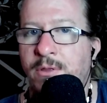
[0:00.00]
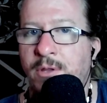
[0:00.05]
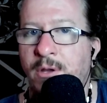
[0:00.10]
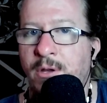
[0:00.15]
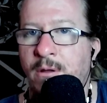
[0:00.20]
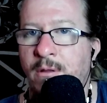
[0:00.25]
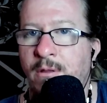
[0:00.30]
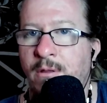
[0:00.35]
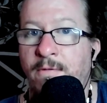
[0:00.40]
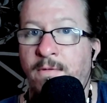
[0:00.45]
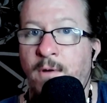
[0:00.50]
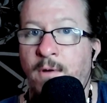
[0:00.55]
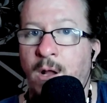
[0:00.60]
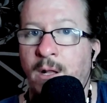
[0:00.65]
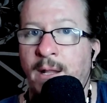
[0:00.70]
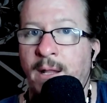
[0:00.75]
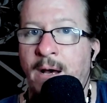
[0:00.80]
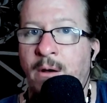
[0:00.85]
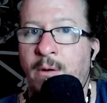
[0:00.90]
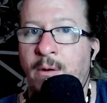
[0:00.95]
the the
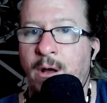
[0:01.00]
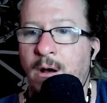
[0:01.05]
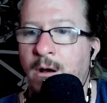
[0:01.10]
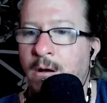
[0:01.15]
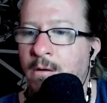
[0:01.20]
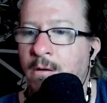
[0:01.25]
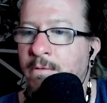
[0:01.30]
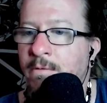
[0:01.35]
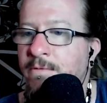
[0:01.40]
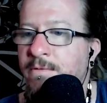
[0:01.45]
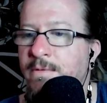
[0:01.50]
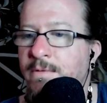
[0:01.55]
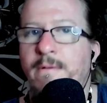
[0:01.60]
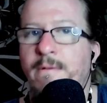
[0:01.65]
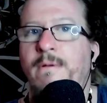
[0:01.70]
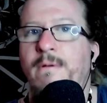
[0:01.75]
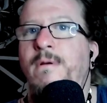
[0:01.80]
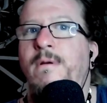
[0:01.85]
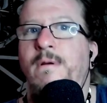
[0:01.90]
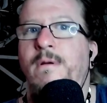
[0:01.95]
fallout of
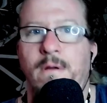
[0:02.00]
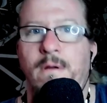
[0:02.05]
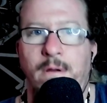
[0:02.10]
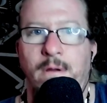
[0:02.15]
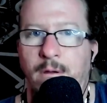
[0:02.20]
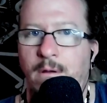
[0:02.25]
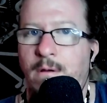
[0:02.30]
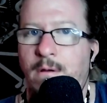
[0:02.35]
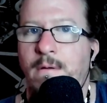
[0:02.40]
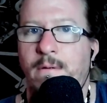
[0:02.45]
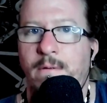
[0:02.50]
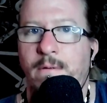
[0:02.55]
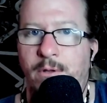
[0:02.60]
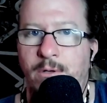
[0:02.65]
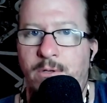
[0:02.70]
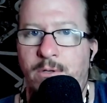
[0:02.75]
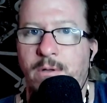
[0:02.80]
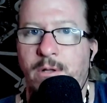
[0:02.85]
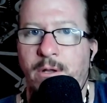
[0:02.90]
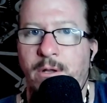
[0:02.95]

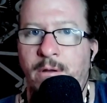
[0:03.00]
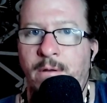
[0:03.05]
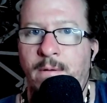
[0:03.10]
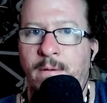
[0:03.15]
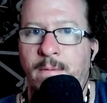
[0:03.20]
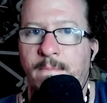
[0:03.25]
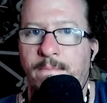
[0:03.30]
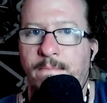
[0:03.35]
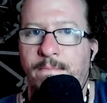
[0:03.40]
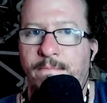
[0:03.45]
the the.